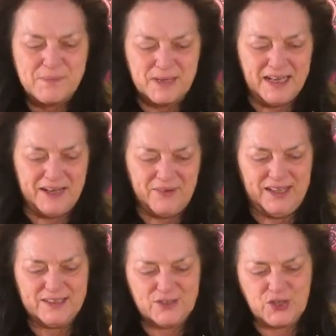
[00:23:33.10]
But
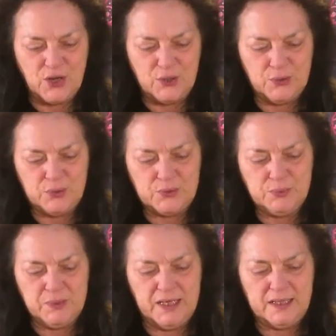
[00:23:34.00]
anyway, so,
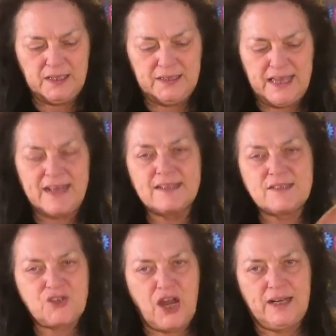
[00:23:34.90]
but that
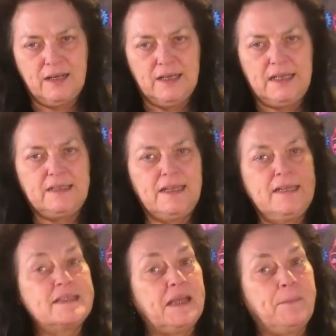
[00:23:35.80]
is channeling, that
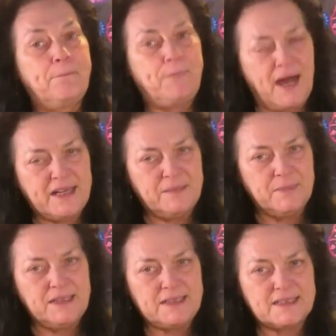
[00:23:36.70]
is
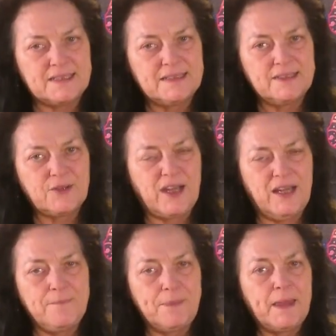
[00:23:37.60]
embodiment,
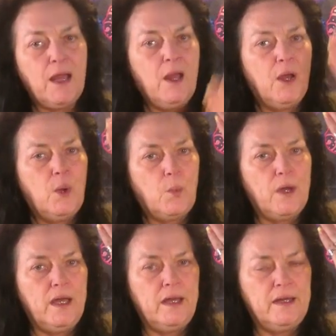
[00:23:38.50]
okay?
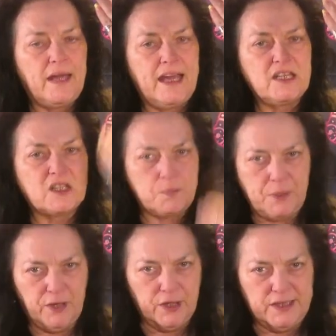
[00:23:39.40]
When a
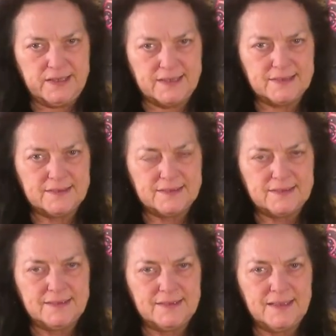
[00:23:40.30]
spirit
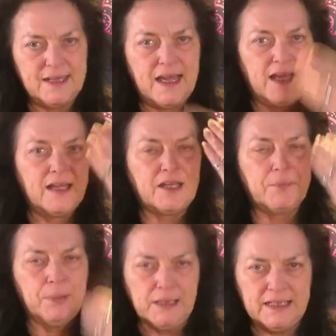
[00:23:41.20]

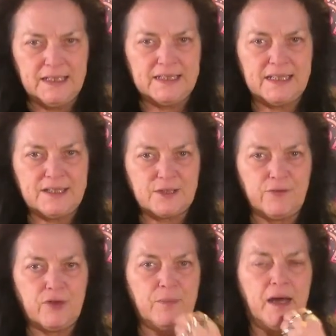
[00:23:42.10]
completely takes
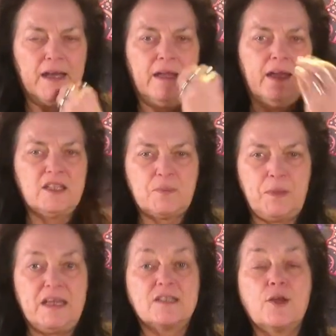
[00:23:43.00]
over your body and
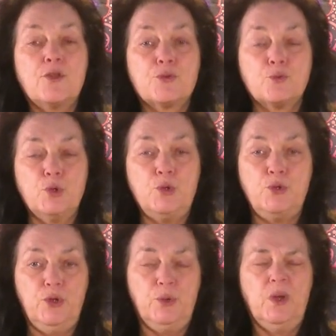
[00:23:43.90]
speaks through
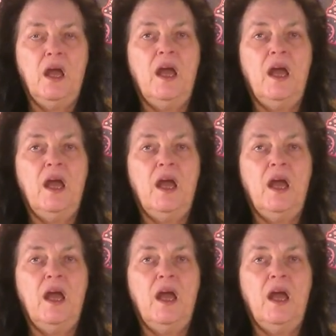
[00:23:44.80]
you,